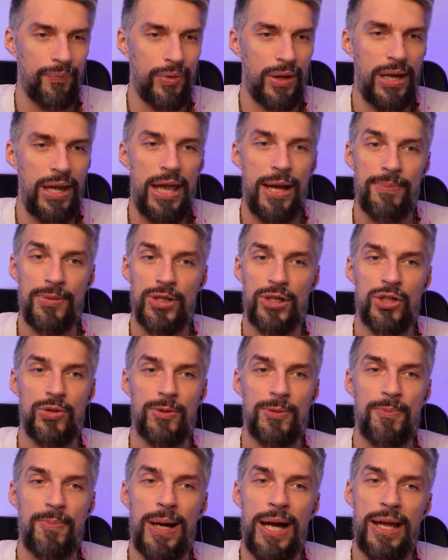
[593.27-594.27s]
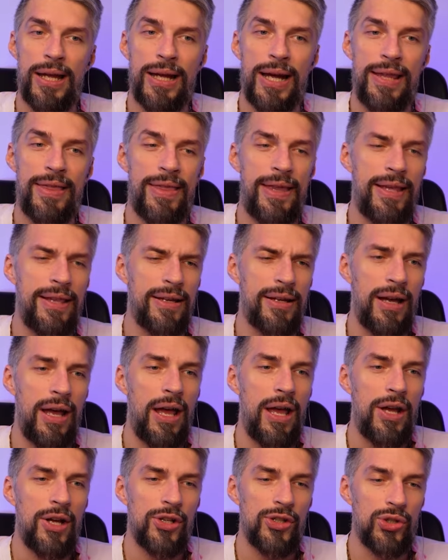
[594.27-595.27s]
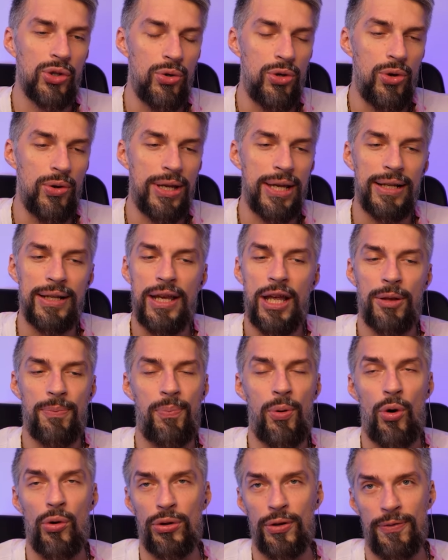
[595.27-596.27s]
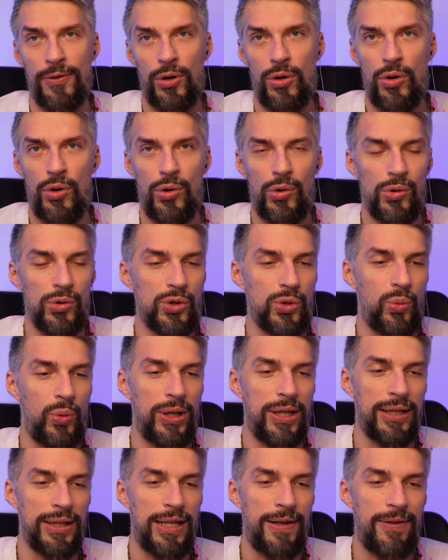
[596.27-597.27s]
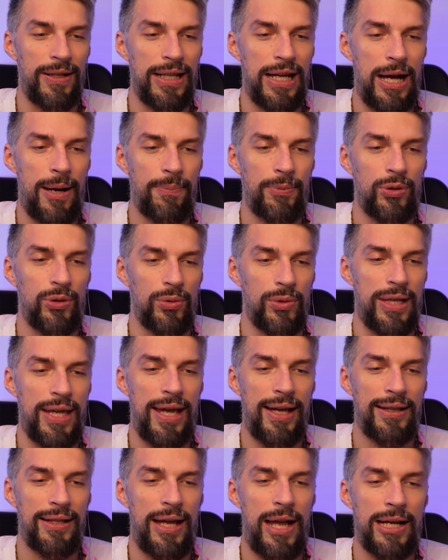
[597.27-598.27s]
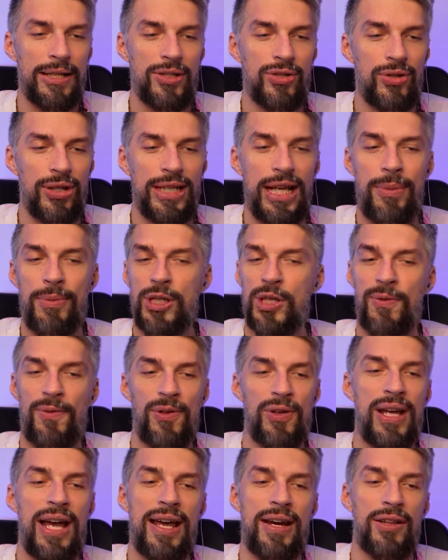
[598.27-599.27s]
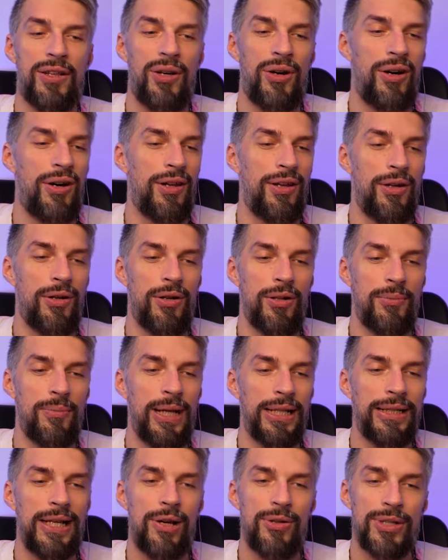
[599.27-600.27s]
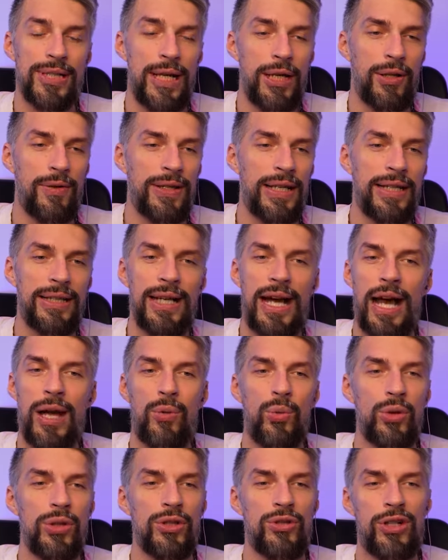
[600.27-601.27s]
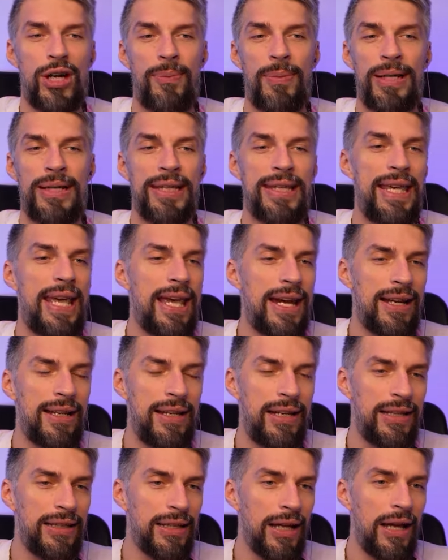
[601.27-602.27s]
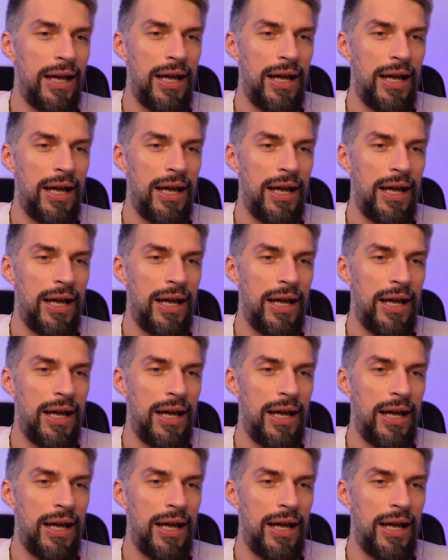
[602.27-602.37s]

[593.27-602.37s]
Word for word: EM Spike, I think. So you can get both of those with a level up to get extra damage if you got it early on. But outside of that, I wouldn't recommend getting it.